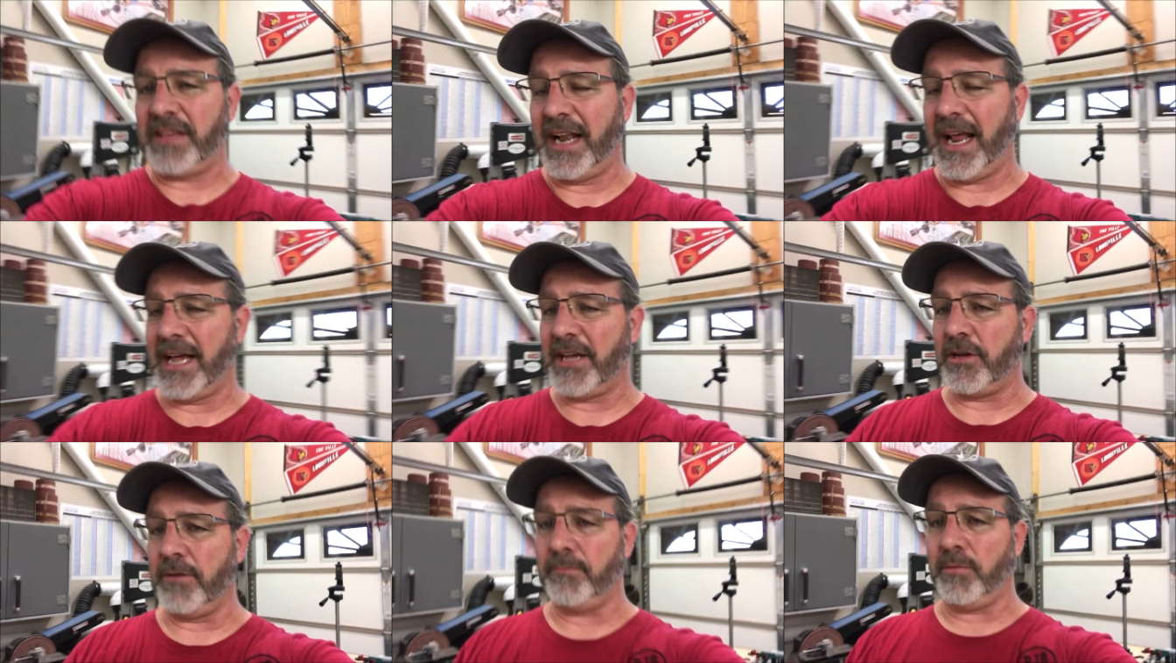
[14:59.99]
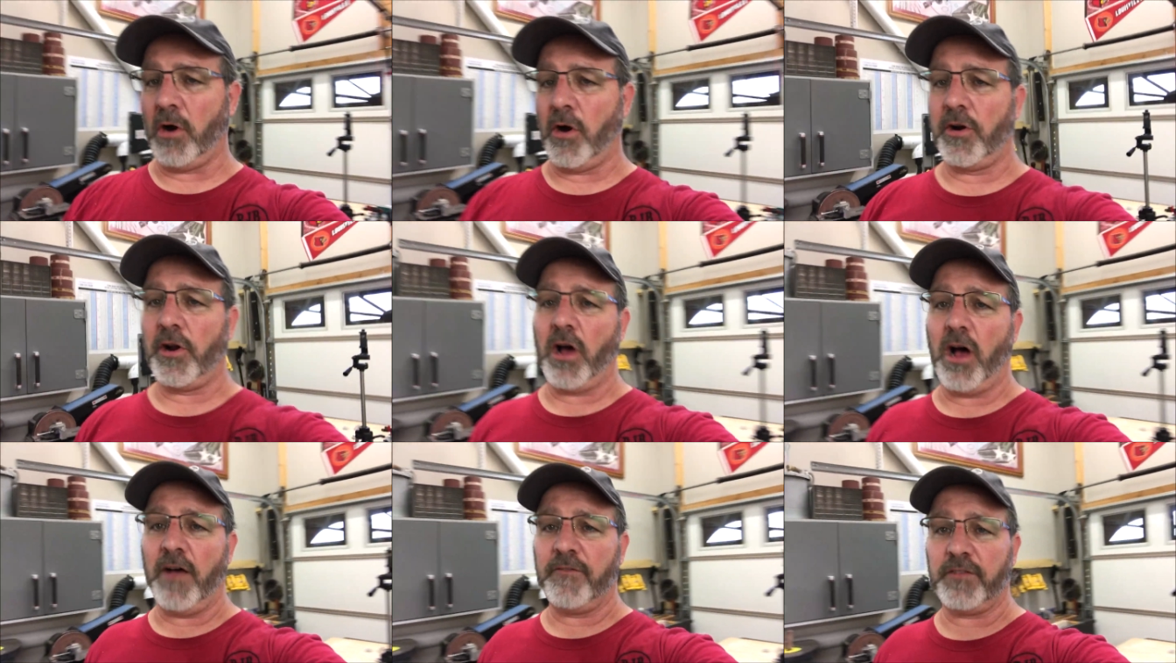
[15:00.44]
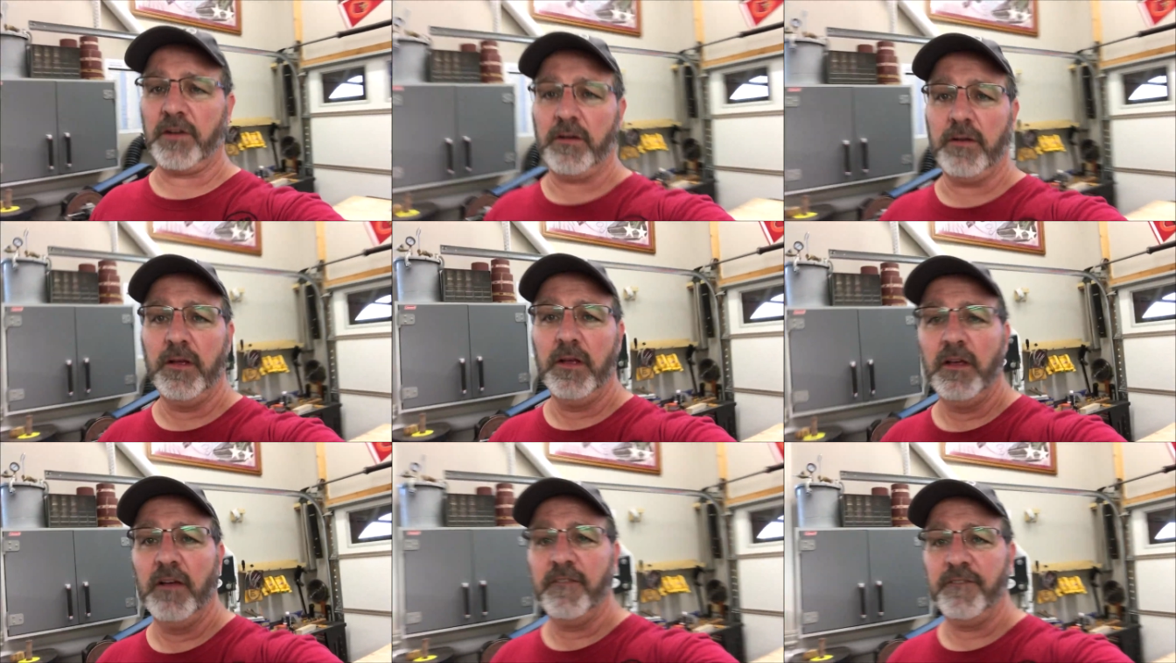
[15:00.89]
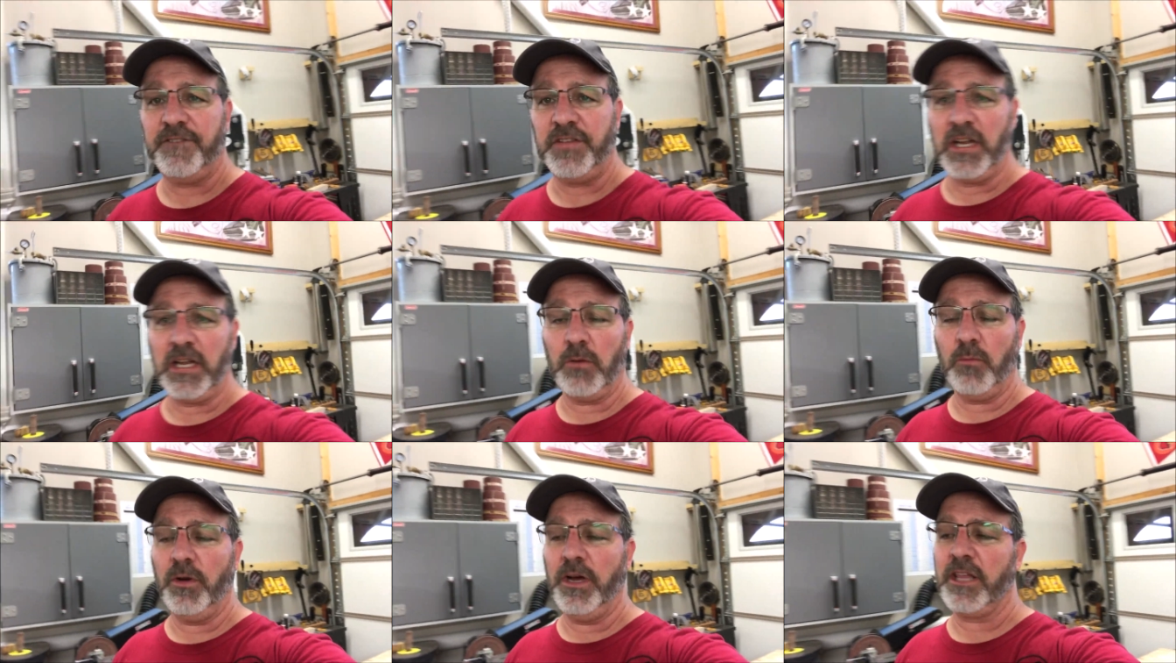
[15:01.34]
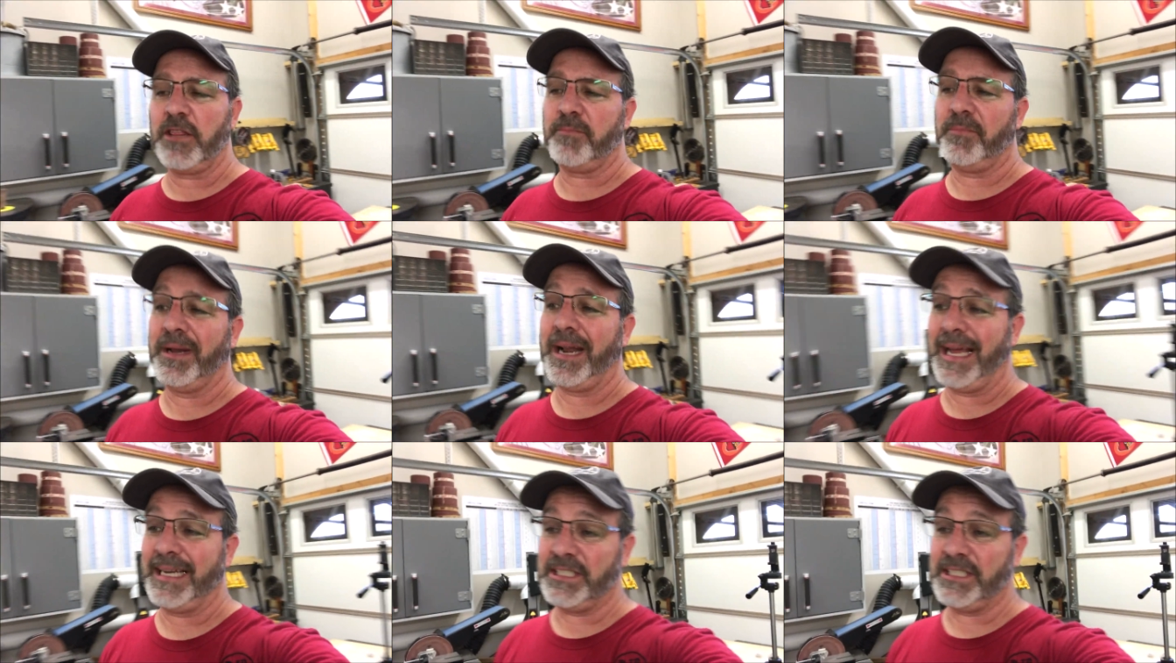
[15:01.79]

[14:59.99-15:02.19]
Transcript: that I could part off and fill it with, but